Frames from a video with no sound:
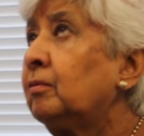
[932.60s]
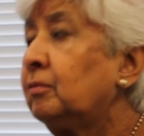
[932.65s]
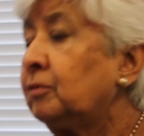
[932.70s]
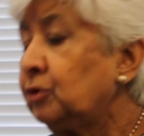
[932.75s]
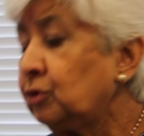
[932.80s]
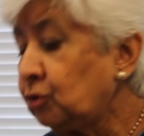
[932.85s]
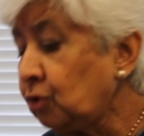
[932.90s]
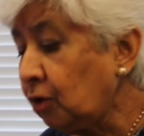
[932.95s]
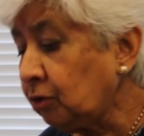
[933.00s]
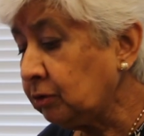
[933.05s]

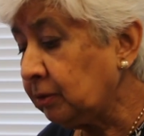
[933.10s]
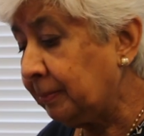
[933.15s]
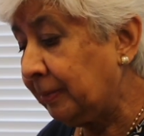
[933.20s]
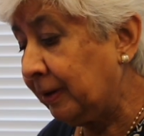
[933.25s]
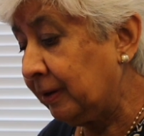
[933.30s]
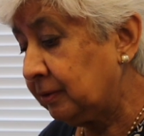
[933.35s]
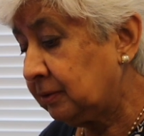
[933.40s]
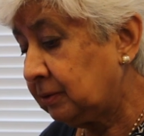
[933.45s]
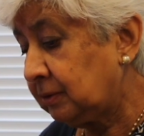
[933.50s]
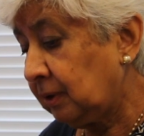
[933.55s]
You talked
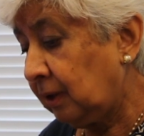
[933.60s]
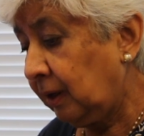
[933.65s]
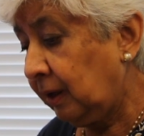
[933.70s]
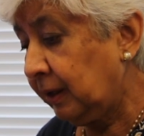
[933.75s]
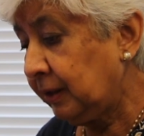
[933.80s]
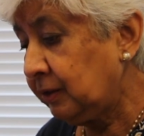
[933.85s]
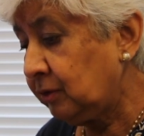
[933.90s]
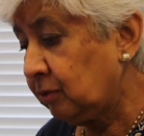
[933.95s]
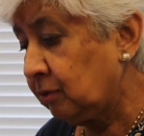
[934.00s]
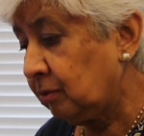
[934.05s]
about
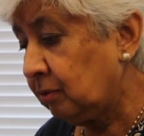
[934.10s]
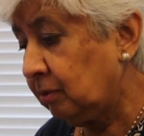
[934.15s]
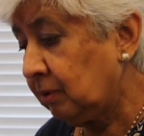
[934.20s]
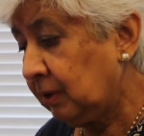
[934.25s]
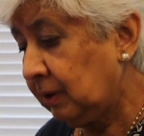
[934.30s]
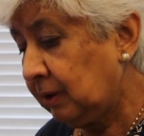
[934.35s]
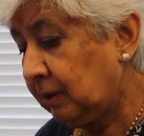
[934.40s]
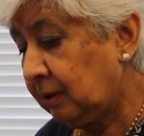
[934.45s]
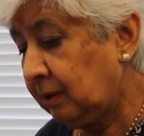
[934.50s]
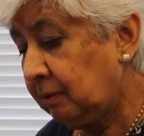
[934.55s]
hydro,
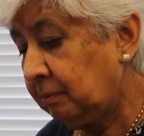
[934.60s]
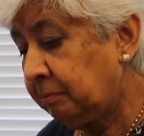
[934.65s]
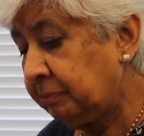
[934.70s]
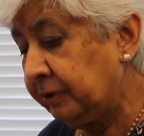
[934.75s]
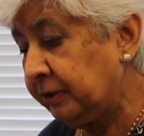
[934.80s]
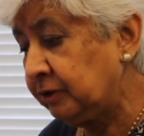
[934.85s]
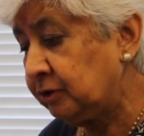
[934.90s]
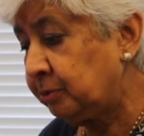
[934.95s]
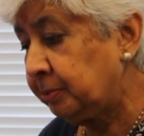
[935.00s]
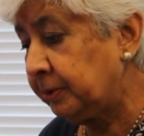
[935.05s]

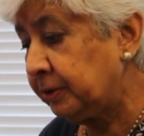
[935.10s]
brings